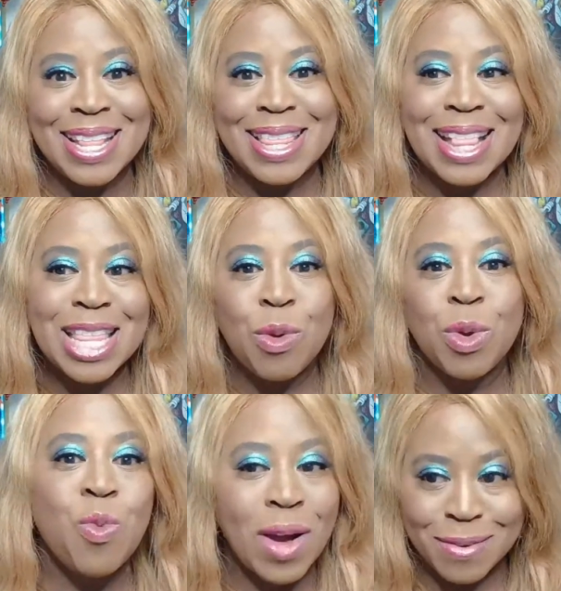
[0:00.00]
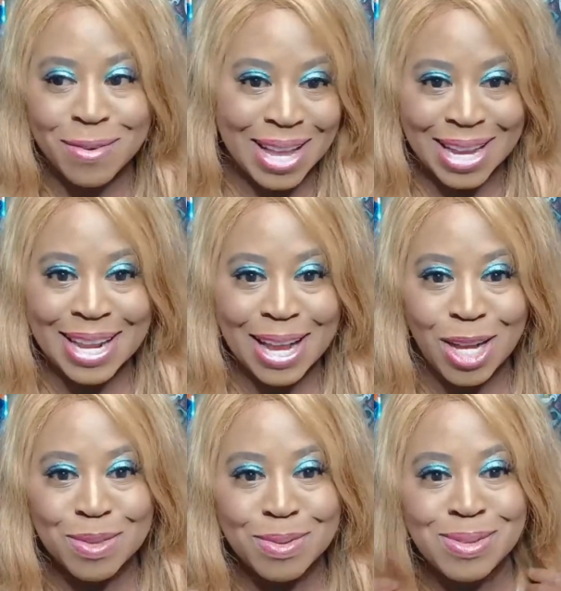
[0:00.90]
that they would want to find
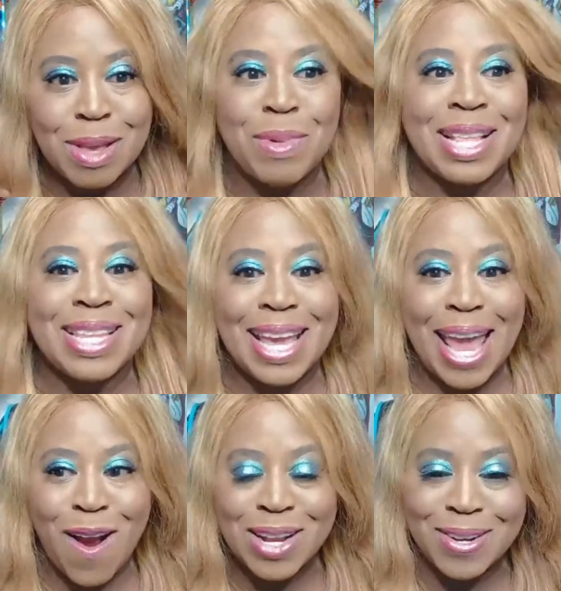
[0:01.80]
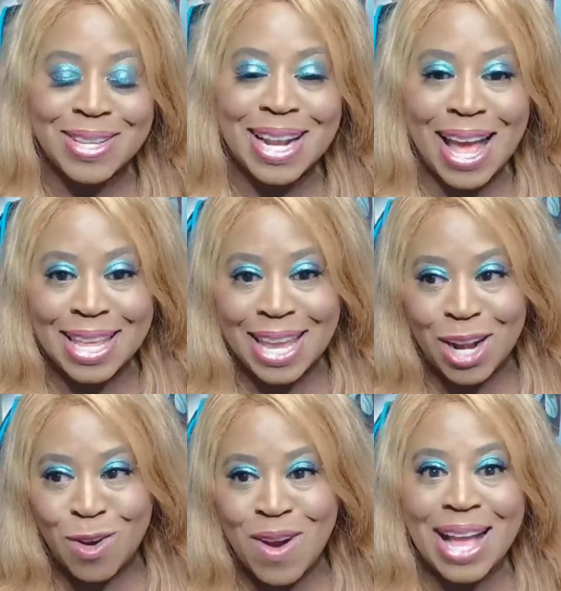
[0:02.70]
out about the characters and how they
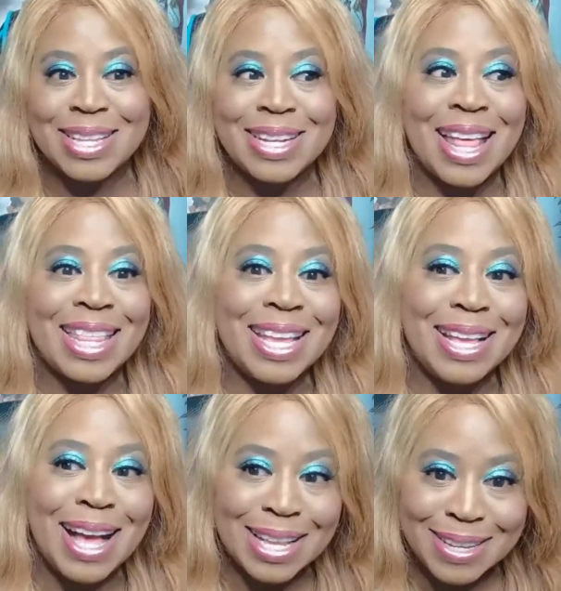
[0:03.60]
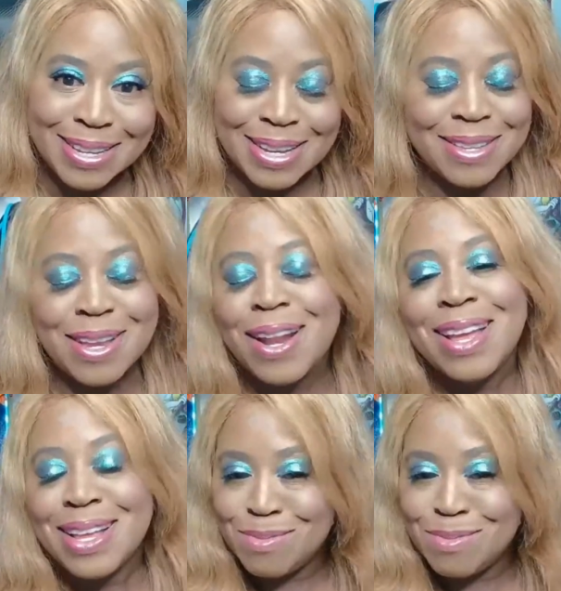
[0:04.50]
interact and how they got to shit.